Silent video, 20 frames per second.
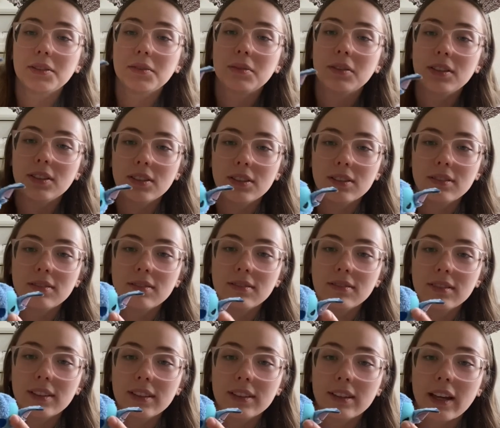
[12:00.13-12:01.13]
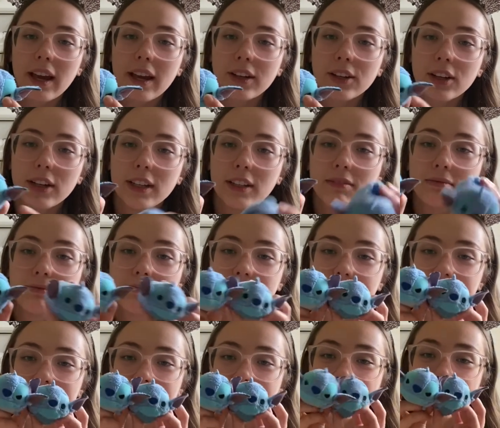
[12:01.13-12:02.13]
which he's angry.
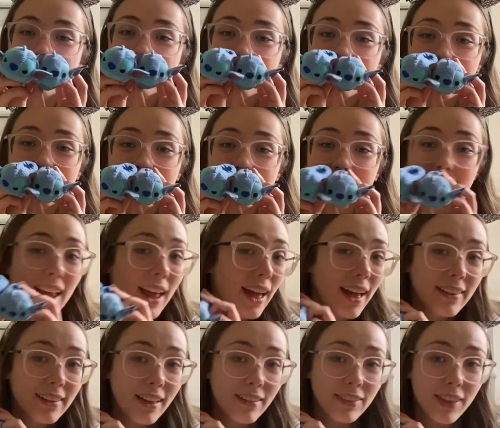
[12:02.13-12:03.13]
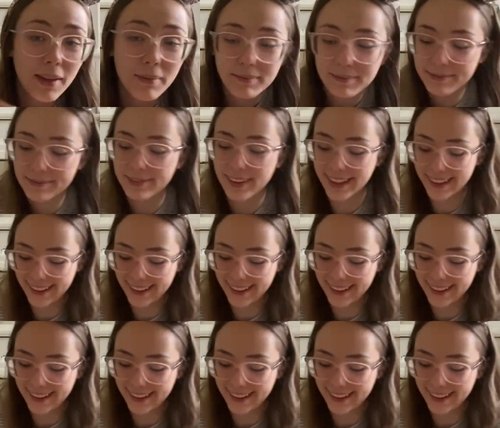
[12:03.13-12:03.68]
I love that.